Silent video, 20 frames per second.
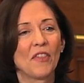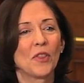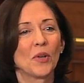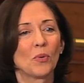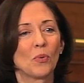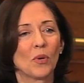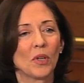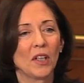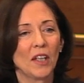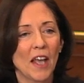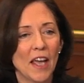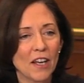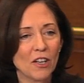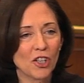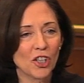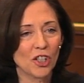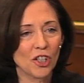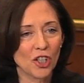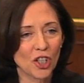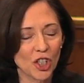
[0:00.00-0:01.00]
the
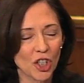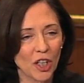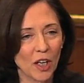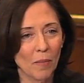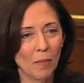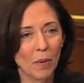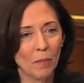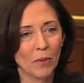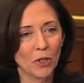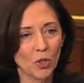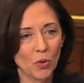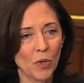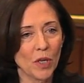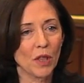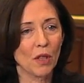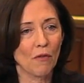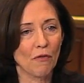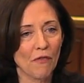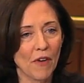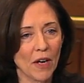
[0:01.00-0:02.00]
relationship between
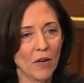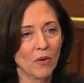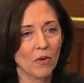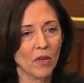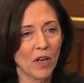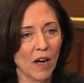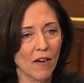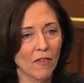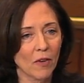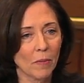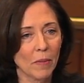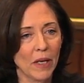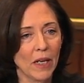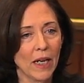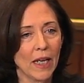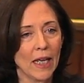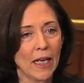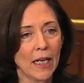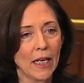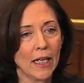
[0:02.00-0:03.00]
the federal government
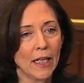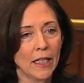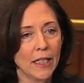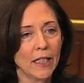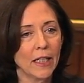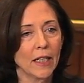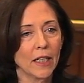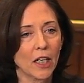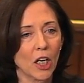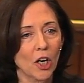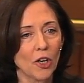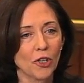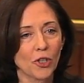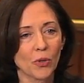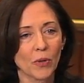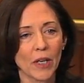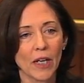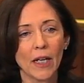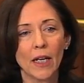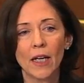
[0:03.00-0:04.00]
and Indian
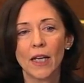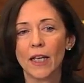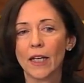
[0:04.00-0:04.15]
country